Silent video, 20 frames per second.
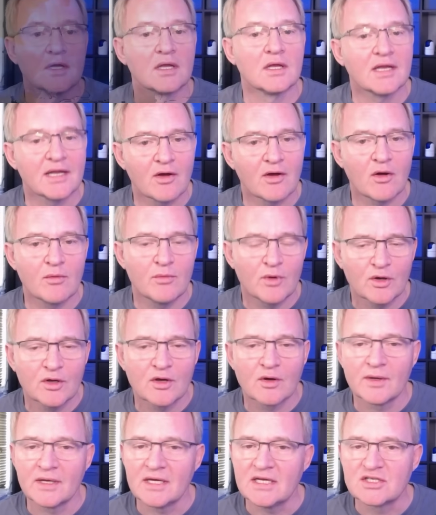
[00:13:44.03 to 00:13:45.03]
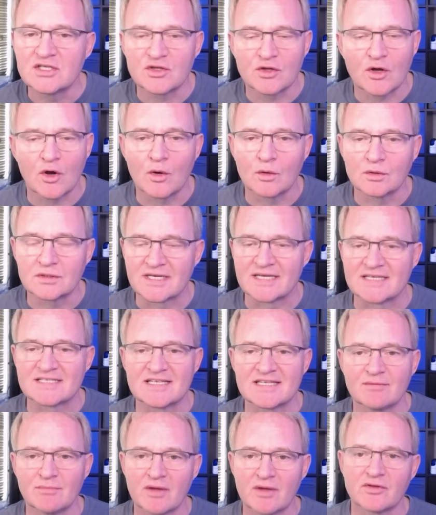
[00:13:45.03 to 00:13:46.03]
Now I'm not going into the whole
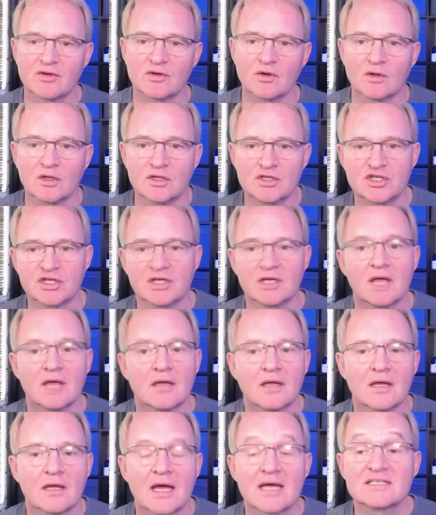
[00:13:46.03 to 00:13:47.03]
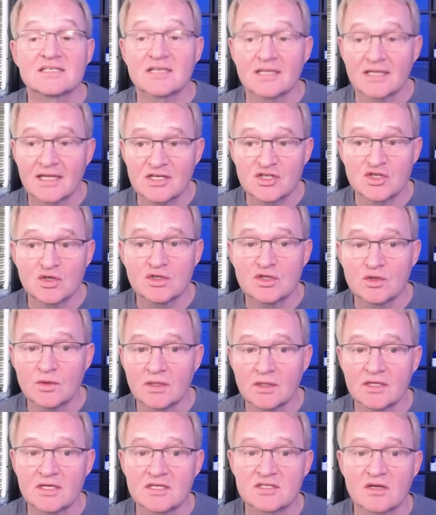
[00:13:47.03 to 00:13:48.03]
testing methodology, as unless you're
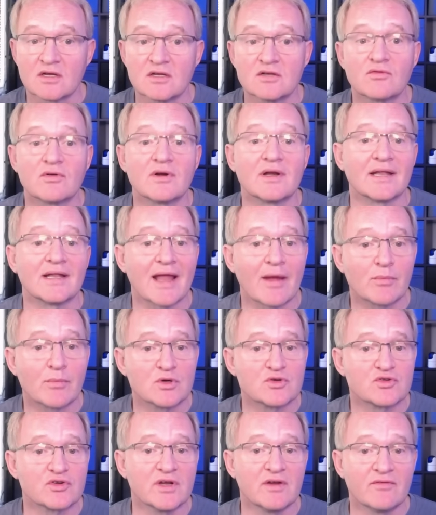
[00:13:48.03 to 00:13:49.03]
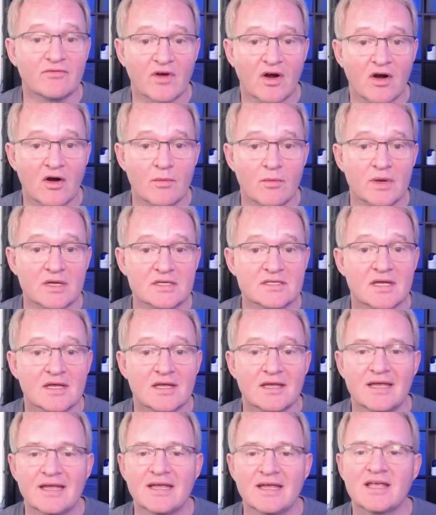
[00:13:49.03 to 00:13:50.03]
doing this under a laboratory environment,
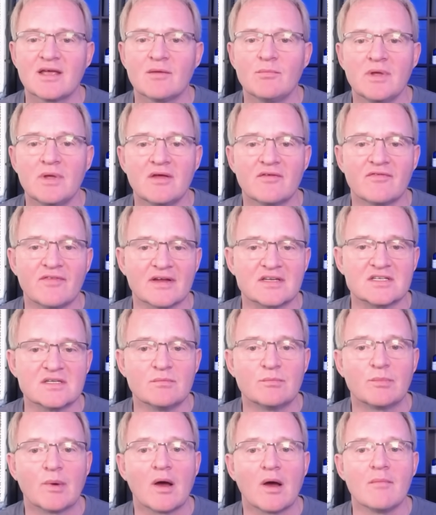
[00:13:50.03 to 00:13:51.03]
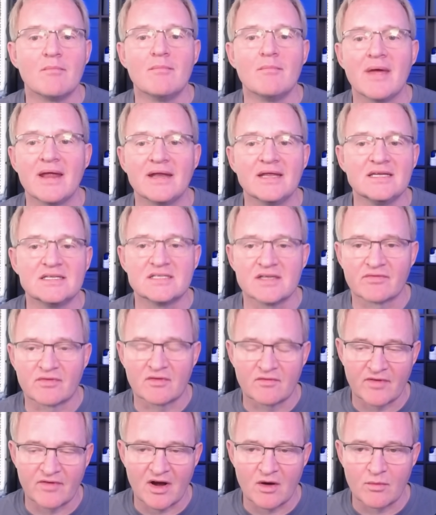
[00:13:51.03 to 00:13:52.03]
it can be affected by many
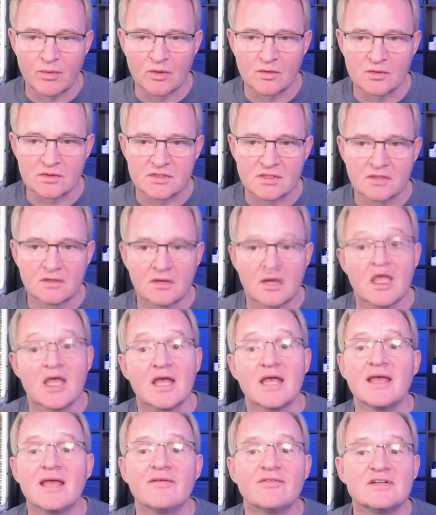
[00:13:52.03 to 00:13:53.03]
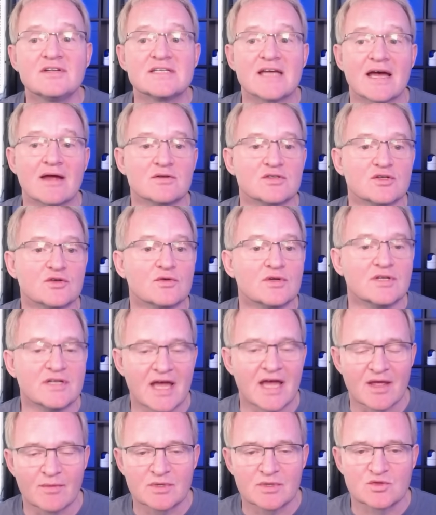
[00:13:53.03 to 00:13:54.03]
different variables, even down to your
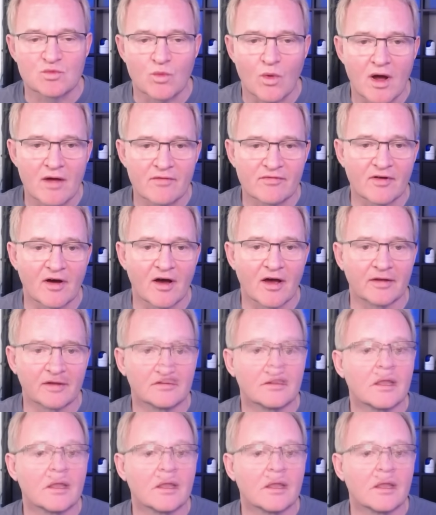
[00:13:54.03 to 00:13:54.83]
neighbor's Wi-Fi.